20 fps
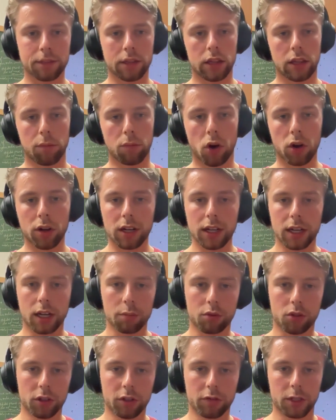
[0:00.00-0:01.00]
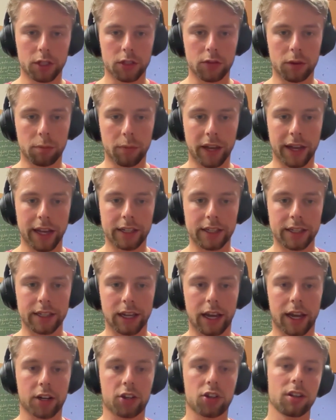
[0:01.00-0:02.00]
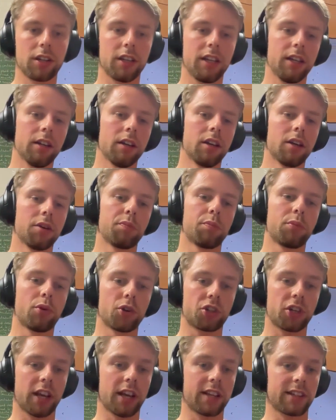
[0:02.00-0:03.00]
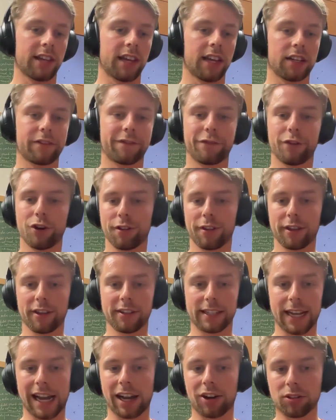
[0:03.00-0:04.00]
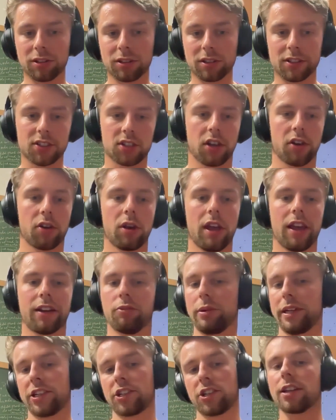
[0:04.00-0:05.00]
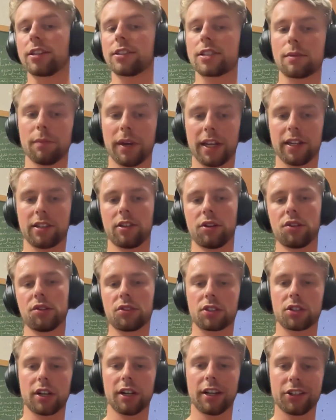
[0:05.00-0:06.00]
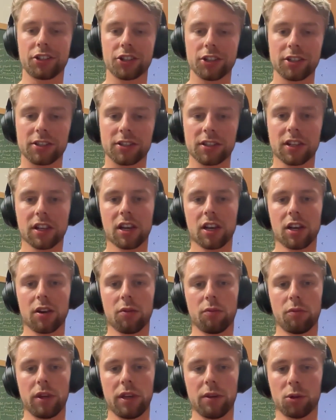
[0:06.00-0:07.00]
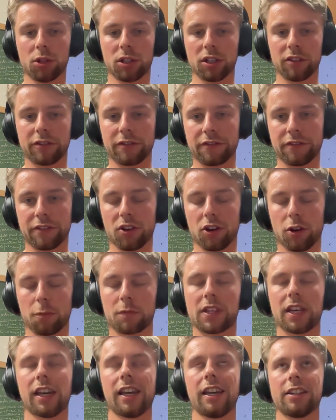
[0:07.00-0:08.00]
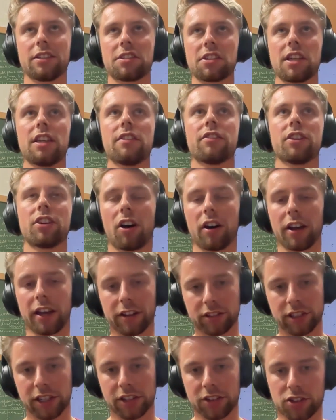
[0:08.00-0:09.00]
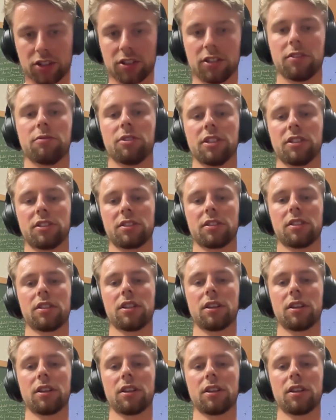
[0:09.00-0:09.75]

The modeling improvements we made actually push S8 further down. So had we just made those changes, we would have obtained even higher tension with